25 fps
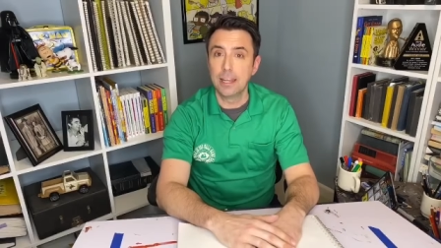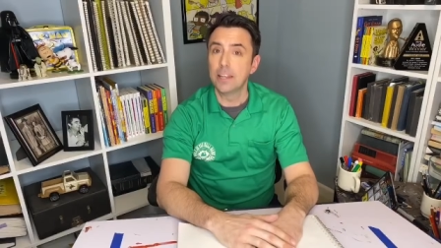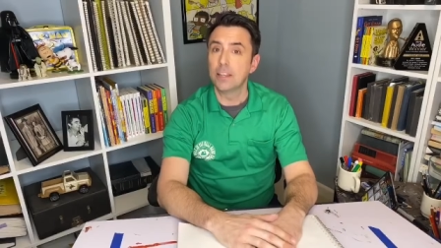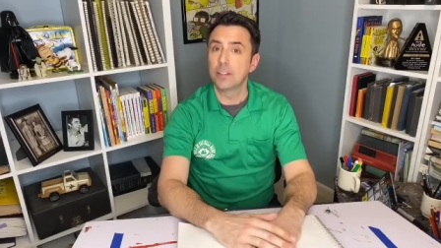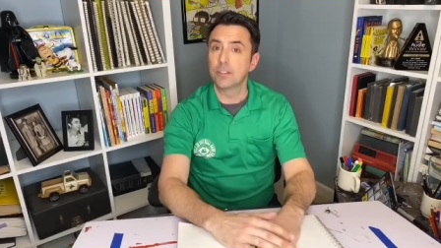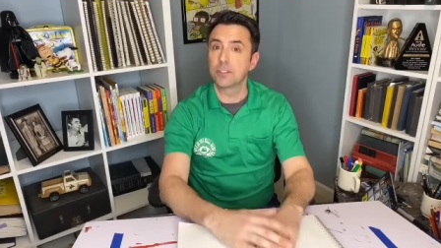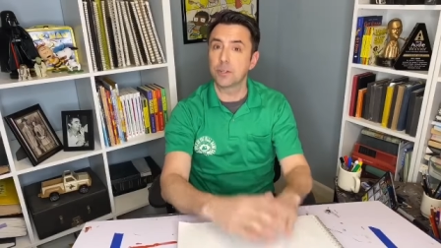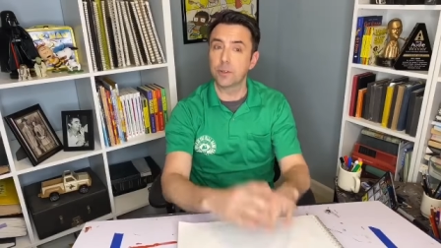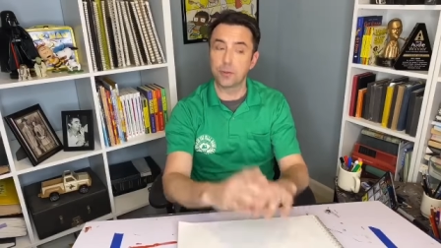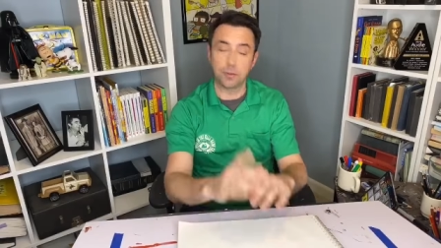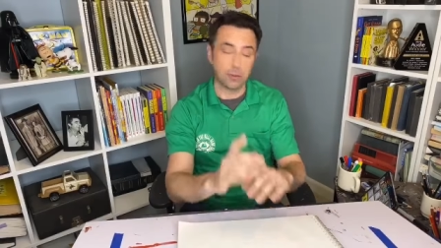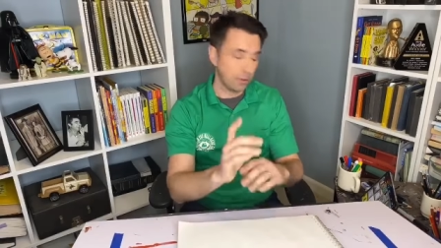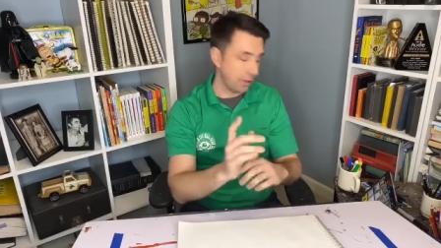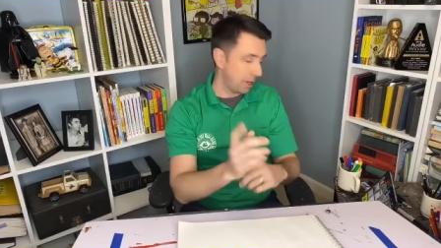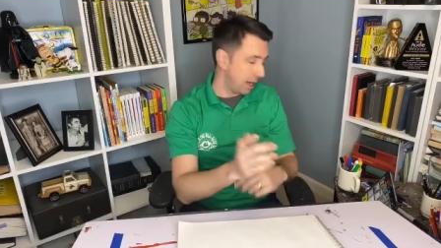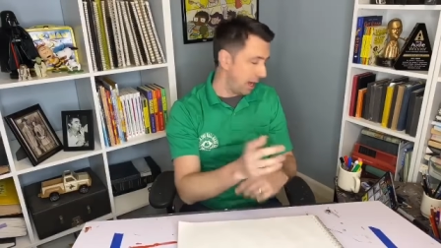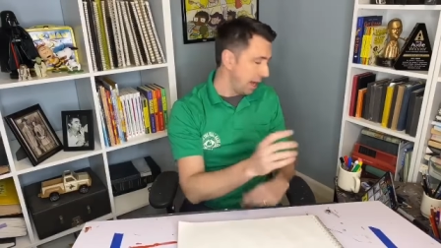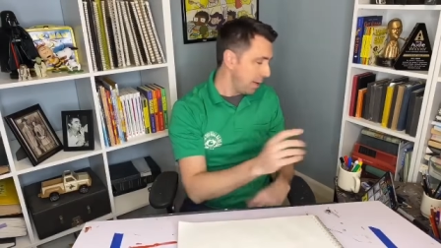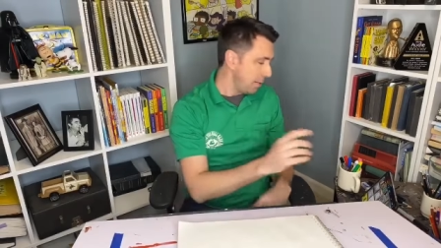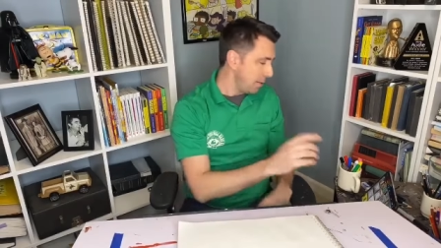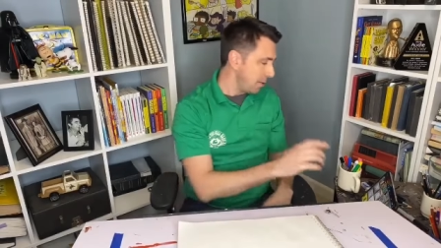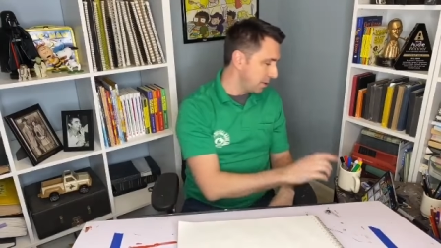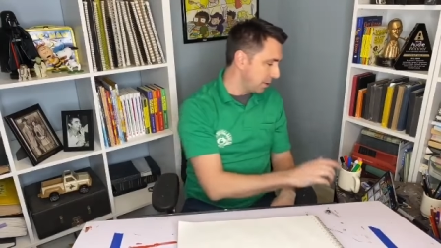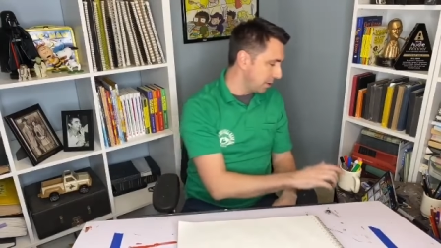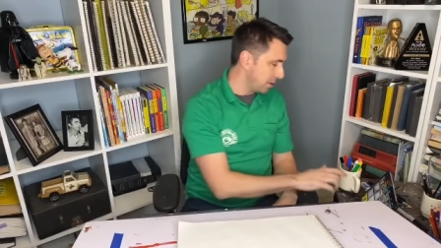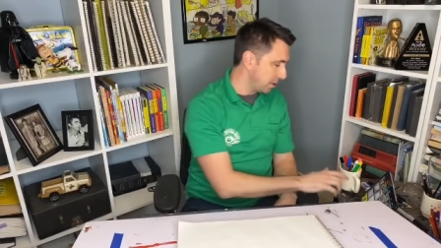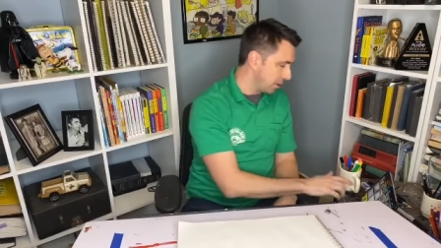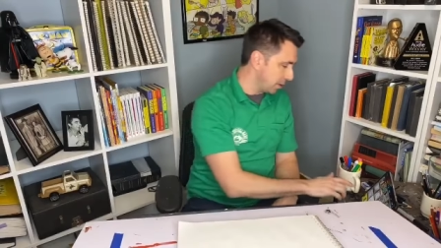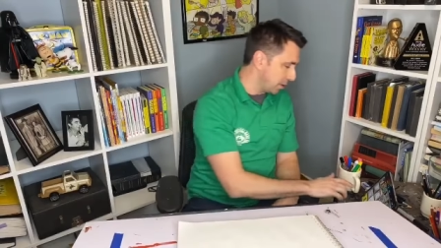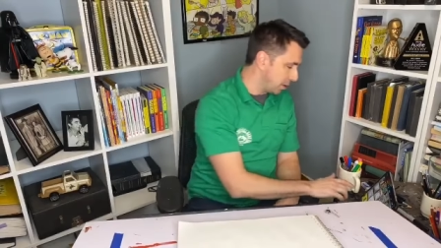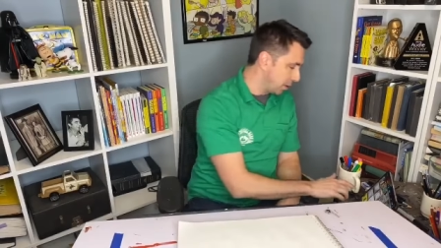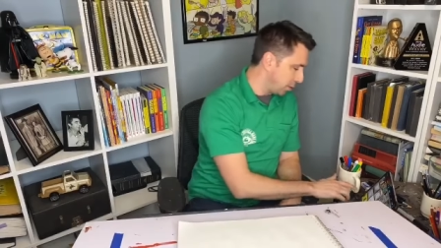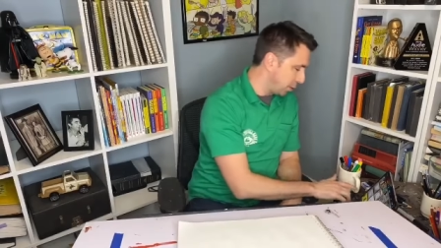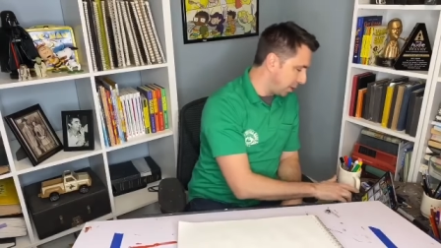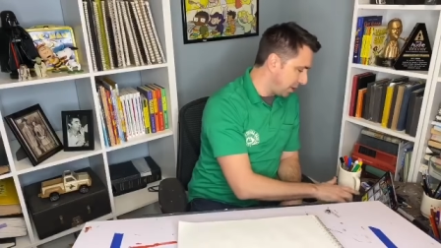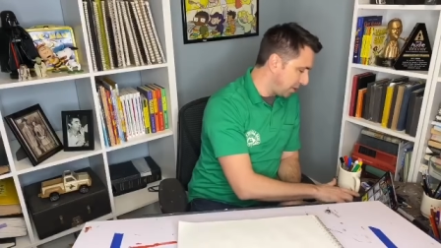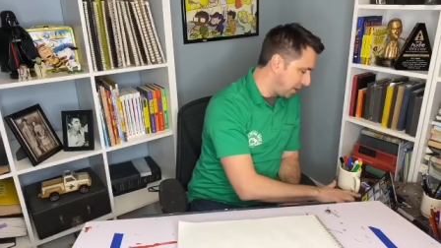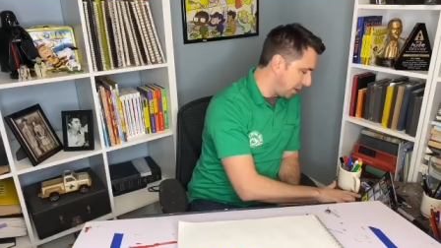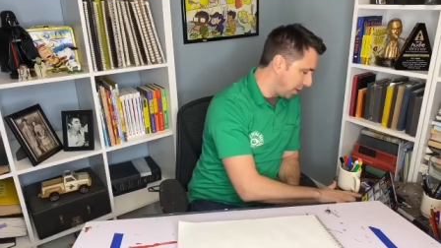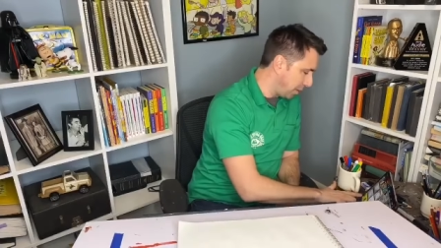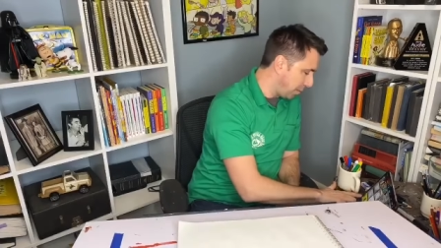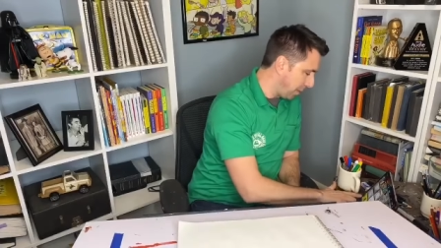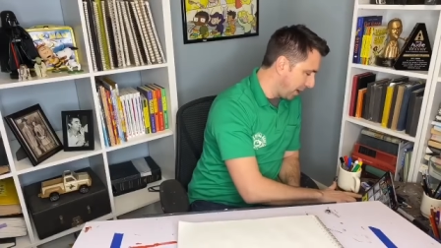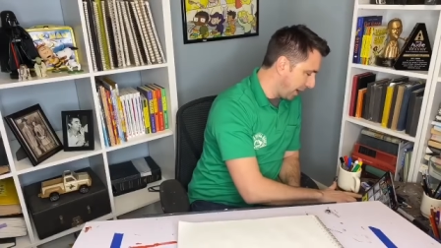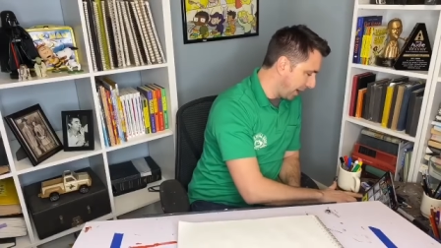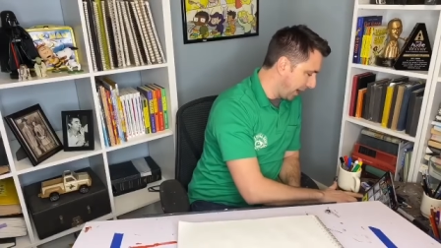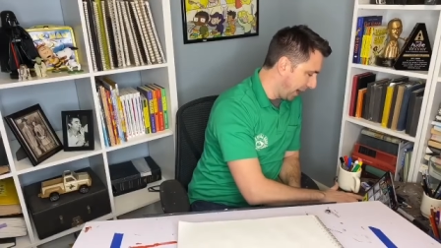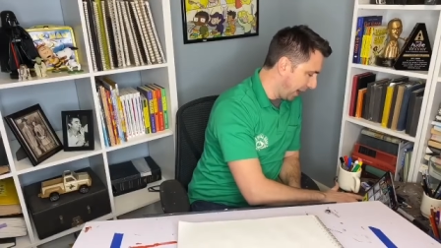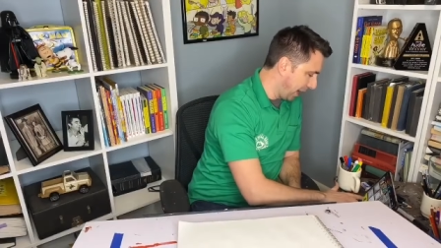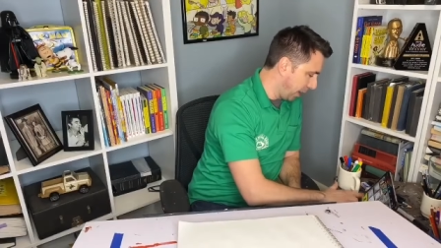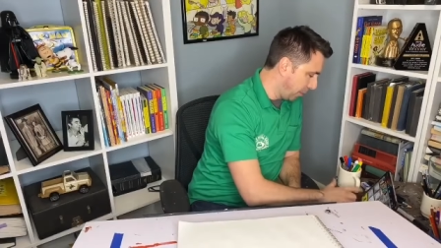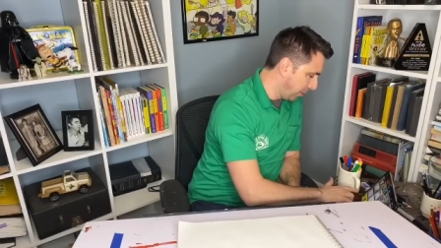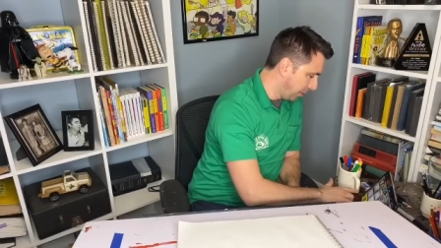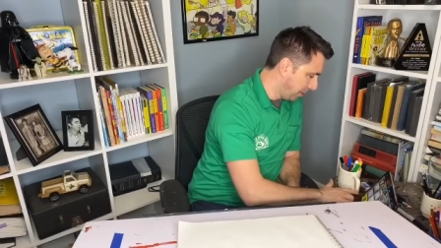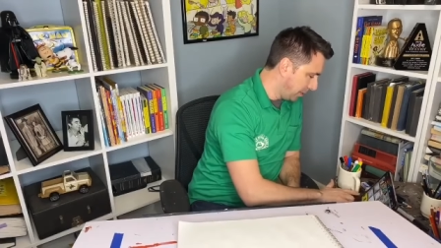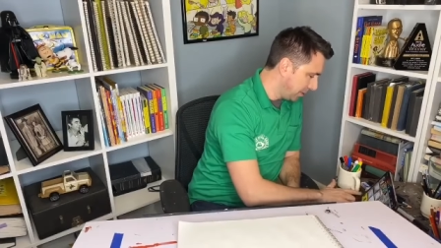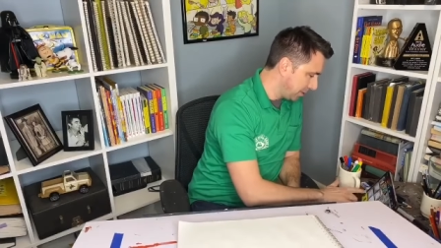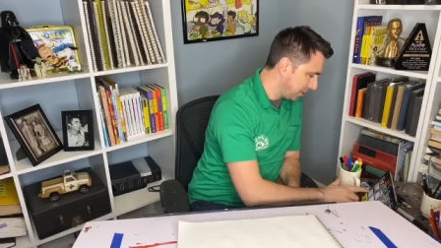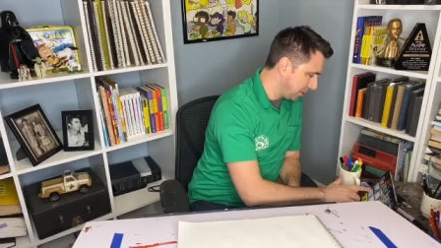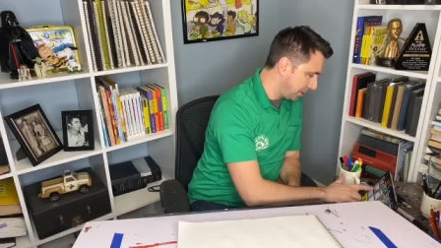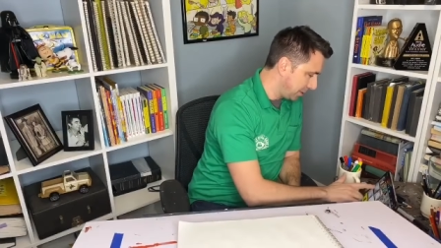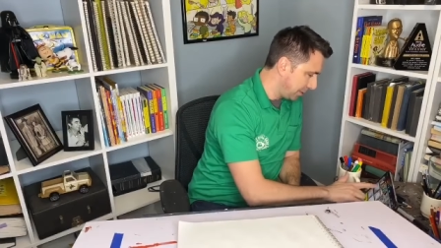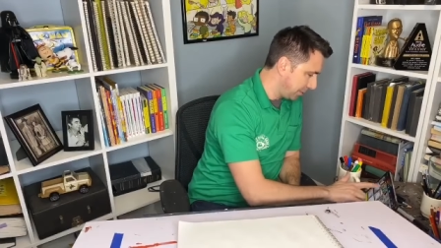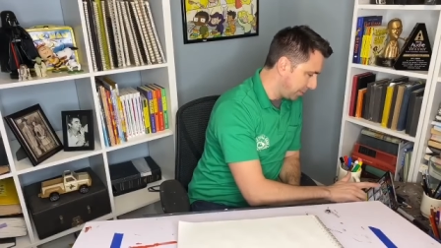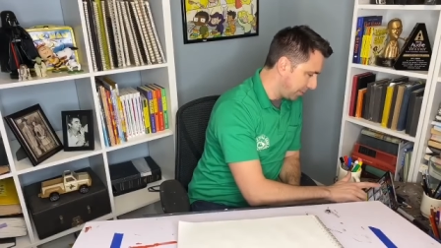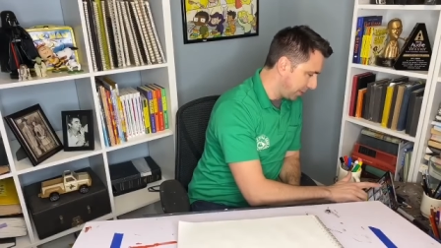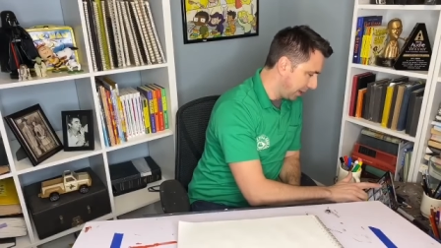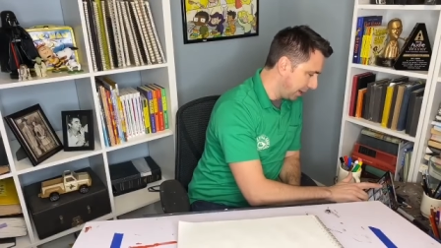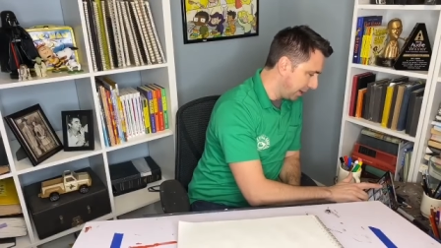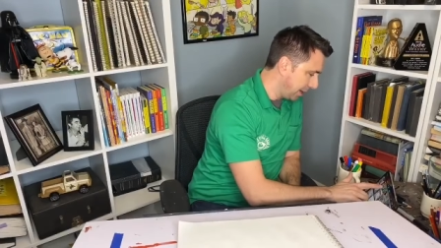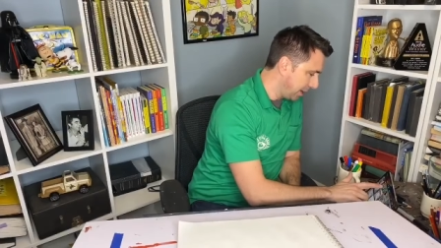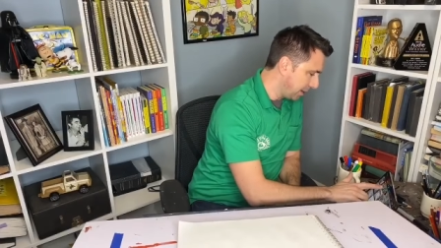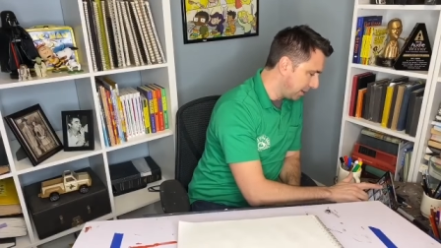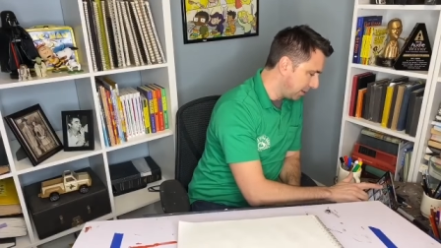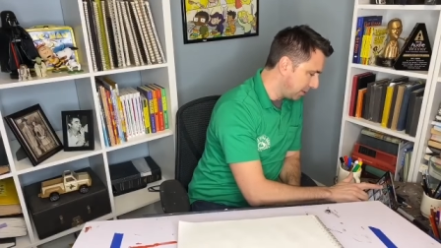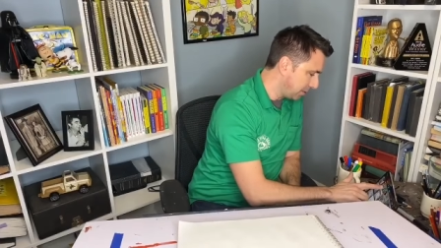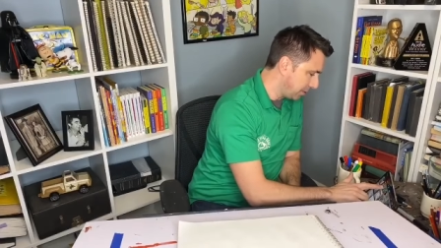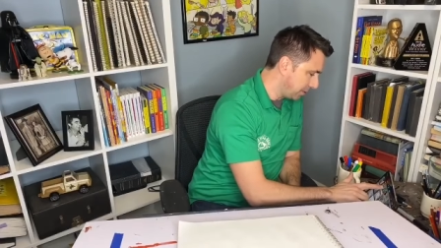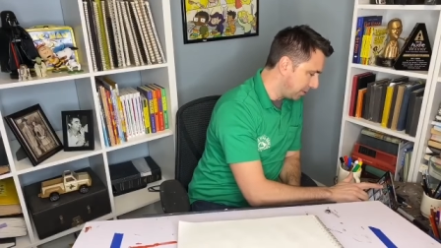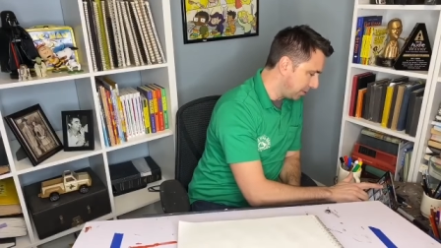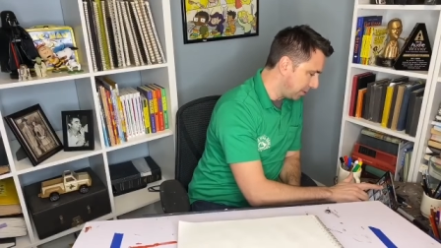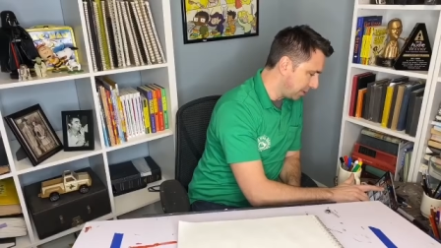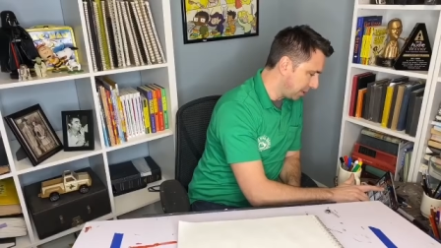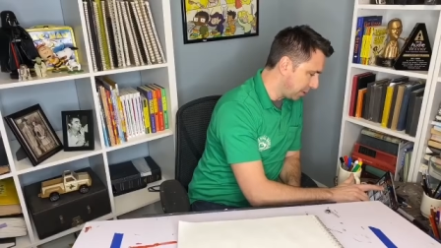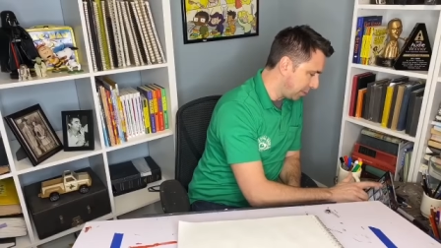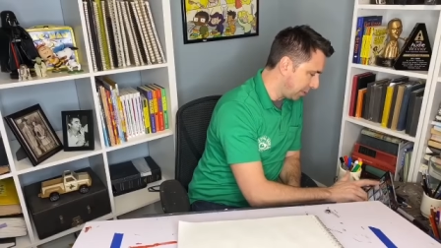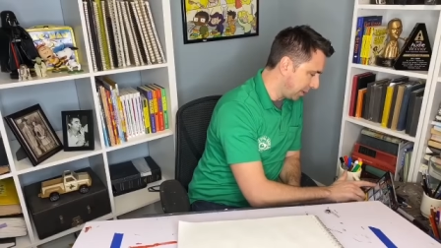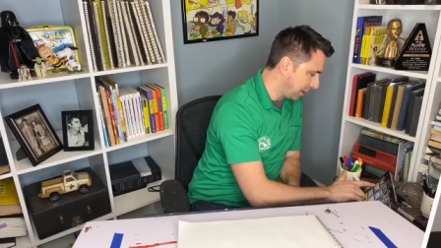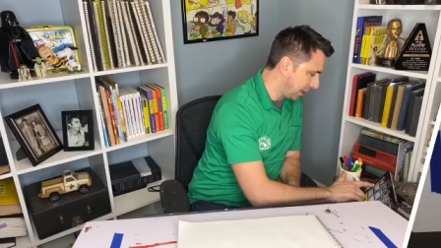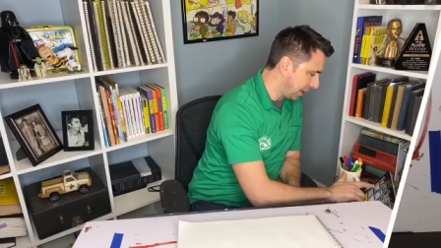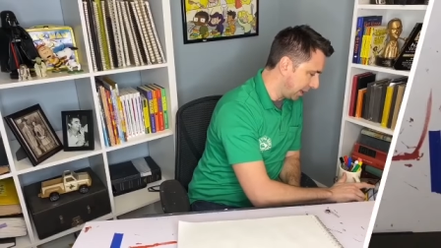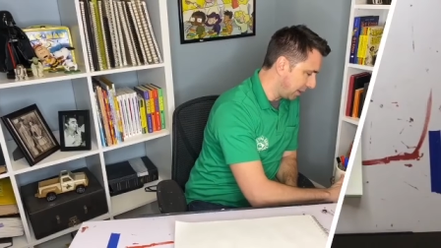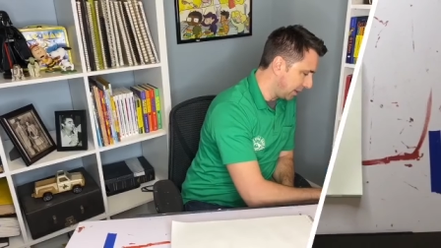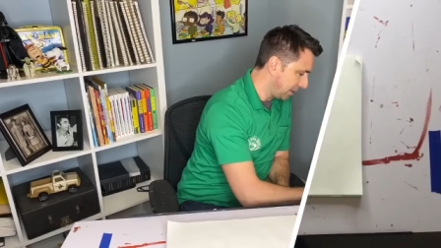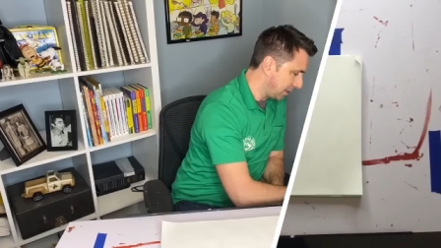So I'm going to switch out my cameras. I'm going to do something like